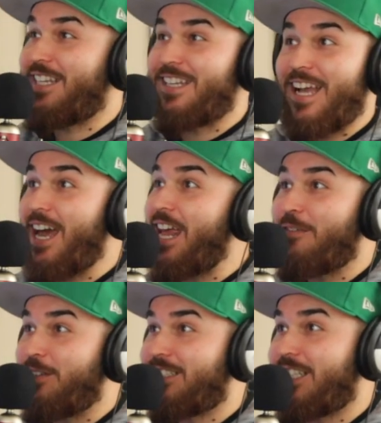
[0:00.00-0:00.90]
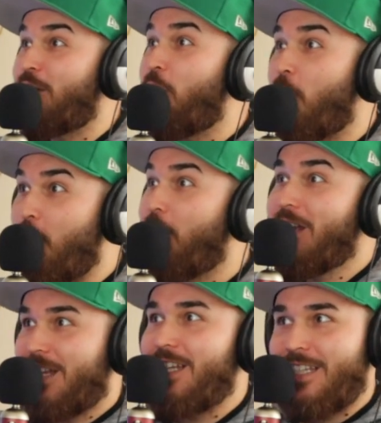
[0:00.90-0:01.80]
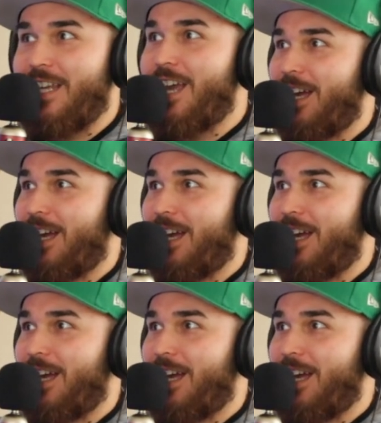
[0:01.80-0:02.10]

they got yeah, every single. Diver- no, no, no. Yeah.